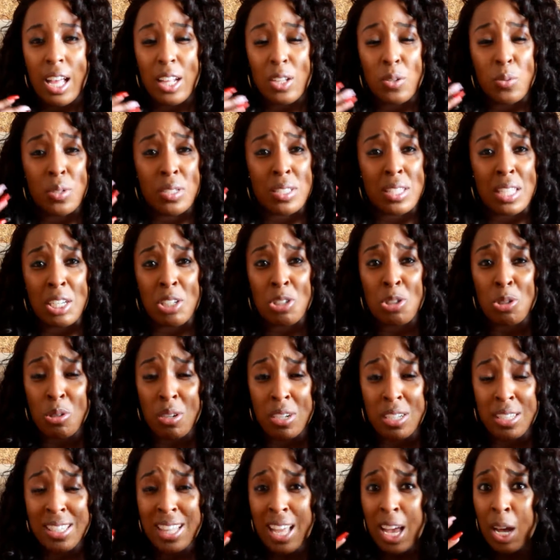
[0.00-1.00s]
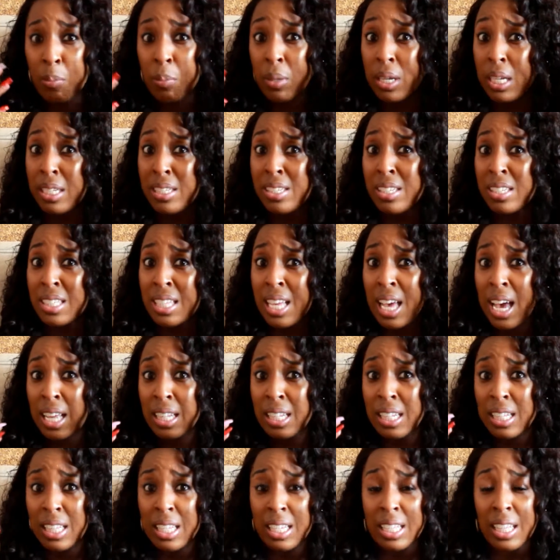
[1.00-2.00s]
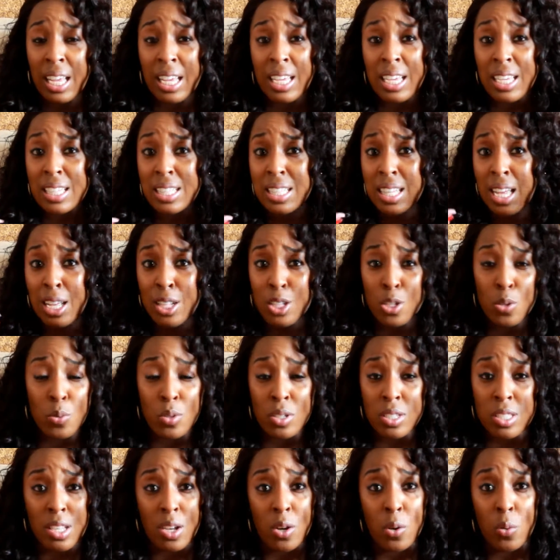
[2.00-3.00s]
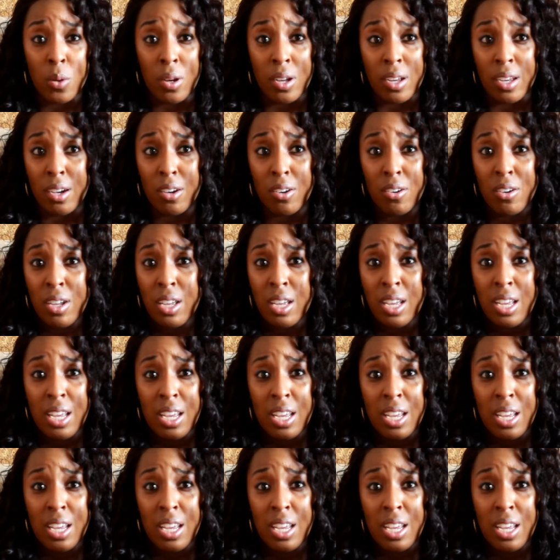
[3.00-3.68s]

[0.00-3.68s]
I don't want to say stressed out, but he just kind of looked like he's not doing so well.